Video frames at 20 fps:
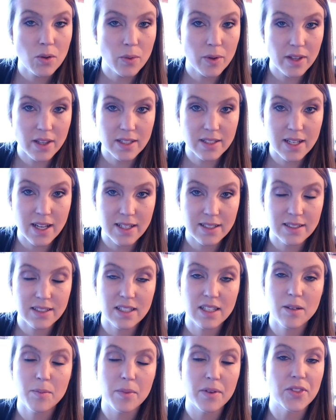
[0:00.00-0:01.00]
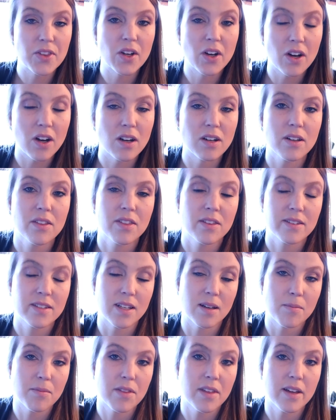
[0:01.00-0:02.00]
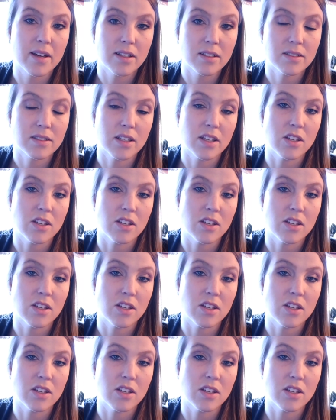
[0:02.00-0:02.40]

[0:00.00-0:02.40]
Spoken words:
with a Tesla, but there are some things